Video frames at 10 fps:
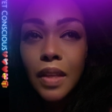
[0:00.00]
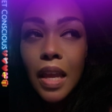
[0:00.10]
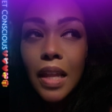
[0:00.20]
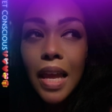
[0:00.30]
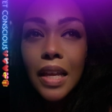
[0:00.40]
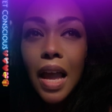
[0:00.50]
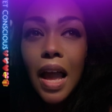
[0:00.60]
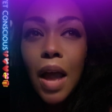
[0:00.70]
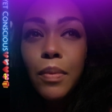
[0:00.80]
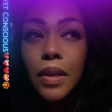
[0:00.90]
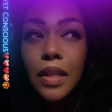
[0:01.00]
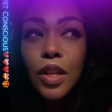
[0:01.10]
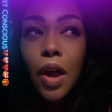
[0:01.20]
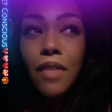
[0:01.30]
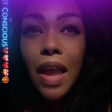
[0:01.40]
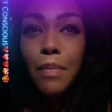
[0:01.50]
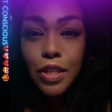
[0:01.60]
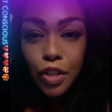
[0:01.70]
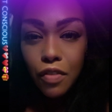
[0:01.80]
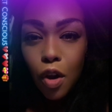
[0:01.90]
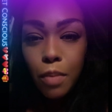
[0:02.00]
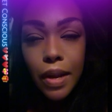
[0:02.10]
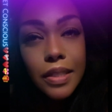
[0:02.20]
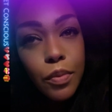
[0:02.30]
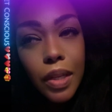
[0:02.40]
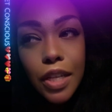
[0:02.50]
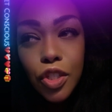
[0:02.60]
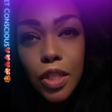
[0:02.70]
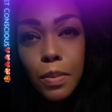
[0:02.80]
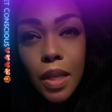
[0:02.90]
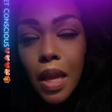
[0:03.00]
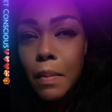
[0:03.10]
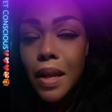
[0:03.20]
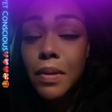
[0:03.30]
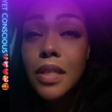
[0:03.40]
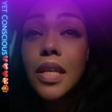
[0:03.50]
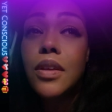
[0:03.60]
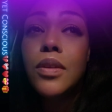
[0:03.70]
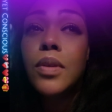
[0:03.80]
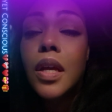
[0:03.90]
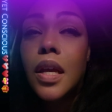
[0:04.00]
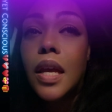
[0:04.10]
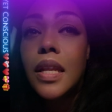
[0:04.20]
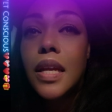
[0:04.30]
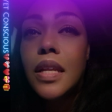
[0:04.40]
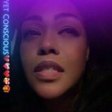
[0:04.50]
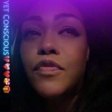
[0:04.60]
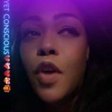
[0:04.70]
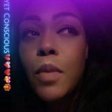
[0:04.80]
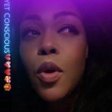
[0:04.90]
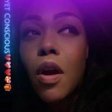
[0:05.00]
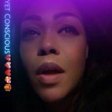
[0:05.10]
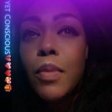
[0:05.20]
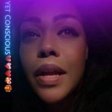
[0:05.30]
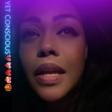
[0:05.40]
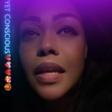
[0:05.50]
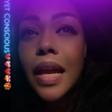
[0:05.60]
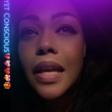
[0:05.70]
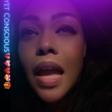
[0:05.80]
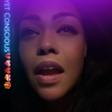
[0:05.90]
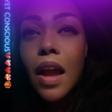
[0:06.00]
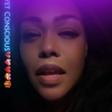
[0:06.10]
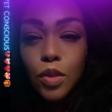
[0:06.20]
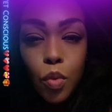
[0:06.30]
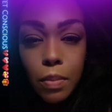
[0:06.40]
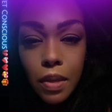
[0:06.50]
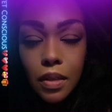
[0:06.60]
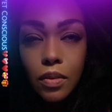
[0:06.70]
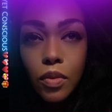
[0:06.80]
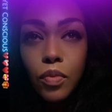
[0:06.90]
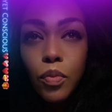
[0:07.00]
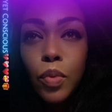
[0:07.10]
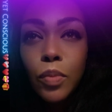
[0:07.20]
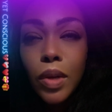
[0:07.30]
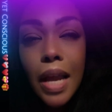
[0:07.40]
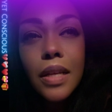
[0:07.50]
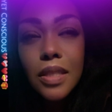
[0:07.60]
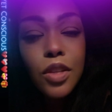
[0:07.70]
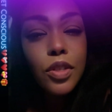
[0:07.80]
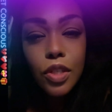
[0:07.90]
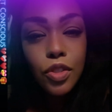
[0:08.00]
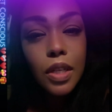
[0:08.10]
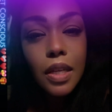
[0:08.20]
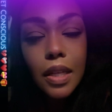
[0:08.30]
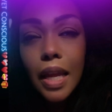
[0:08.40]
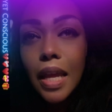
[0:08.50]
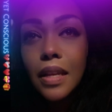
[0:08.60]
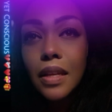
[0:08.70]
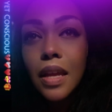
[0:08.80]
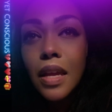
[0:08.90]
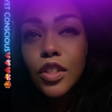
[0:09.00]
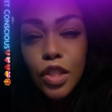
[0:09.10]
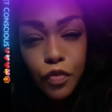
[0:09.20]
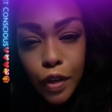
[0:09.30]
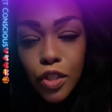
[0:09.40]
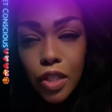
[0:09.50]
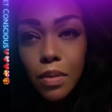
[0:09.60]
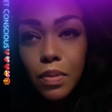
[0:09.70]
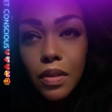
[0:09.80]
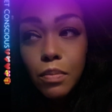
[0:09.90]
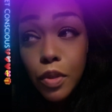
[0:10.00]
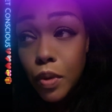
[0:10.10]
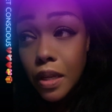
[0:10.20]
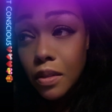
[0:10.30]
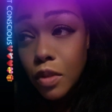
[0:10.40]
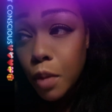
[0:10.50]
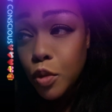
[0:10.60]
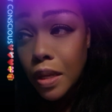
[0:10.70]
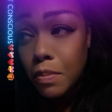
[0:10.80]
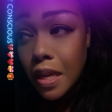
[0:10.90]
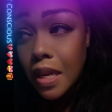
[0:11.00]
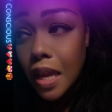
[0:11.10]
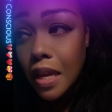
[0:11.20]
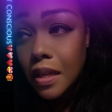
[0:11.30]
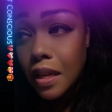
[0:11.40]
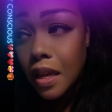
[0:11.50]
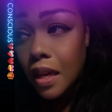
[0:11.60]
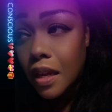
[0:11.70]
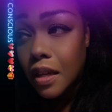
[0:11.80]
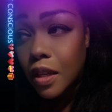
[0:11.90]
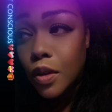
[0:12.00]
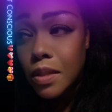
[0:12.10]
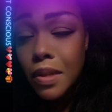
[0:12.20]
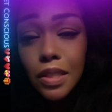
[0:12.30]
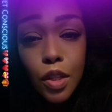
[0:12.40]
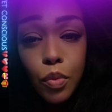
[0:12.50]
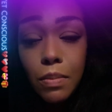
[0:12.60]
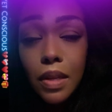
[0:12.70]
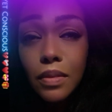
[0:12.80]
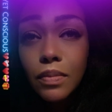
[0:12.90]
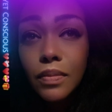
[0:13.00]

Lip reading: And like I would, I've had my share of heartbreaks in relationships, but I'm going to tell you, it is far more heartbreaking. Like, as a woman, when I consider sisterhood and just friendship between me and some of these other women,